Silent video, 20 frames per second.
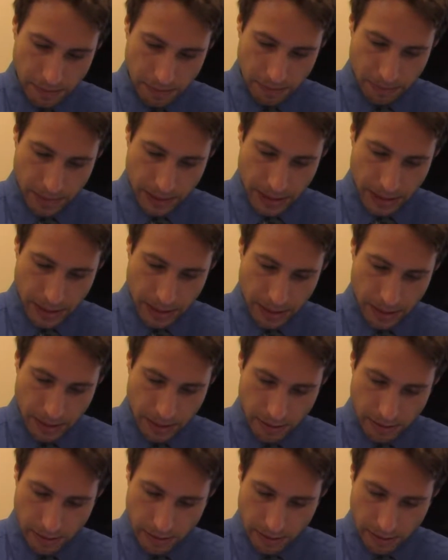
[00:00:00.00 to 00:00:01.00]
B,
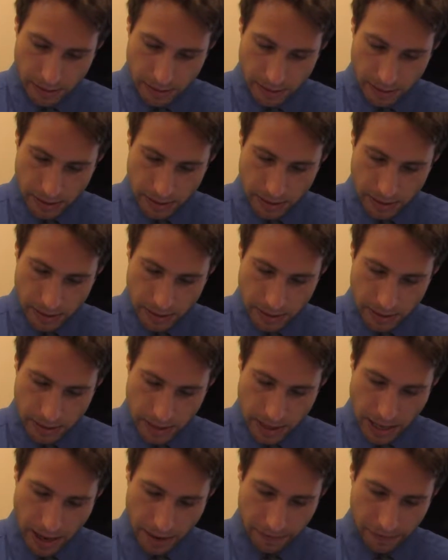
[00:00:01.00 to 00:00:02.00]

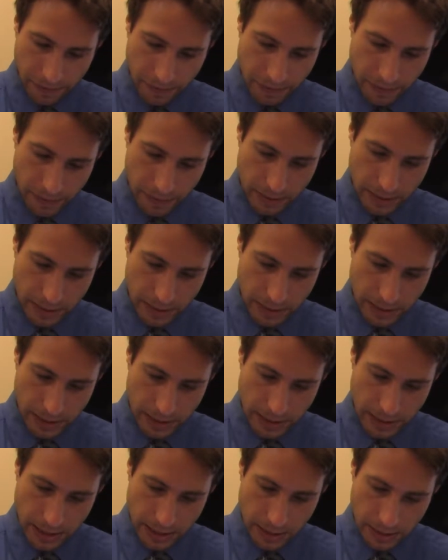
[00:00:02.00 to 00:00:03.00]
F,
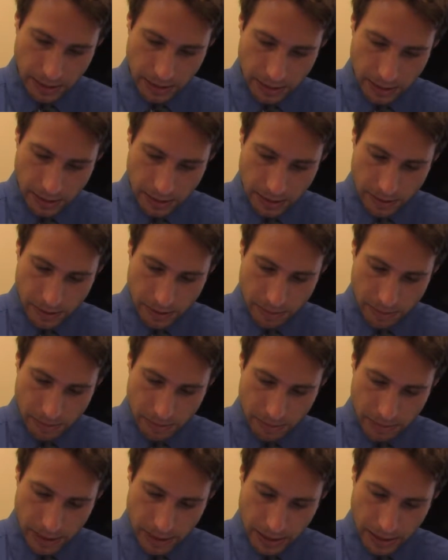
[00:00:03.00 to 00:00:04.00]
D,
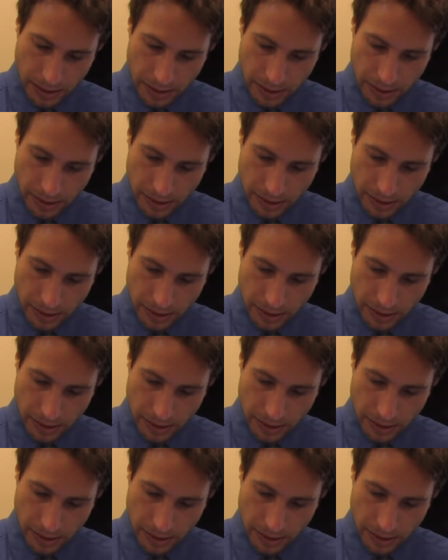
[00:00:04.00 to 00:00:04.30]
B,